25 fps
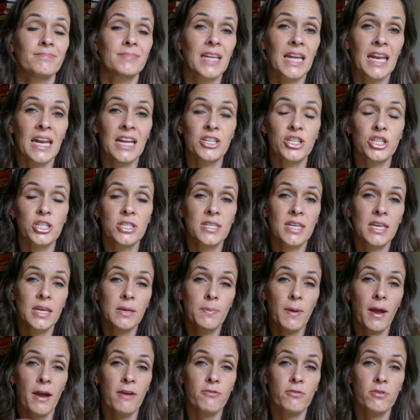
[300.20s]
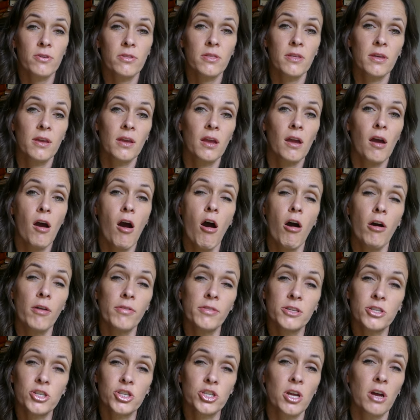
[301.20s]
and I just keep everything
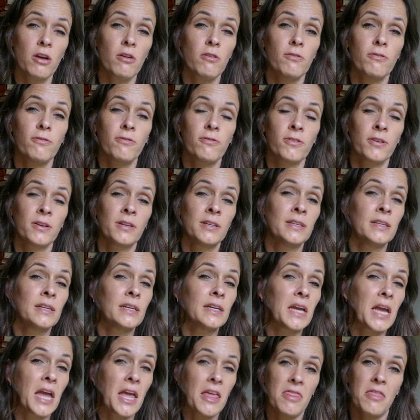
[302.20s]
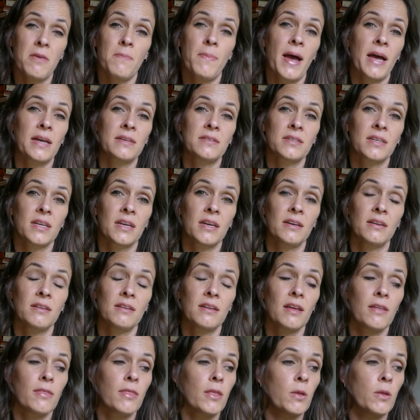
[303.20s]
on the shelf in the basket. And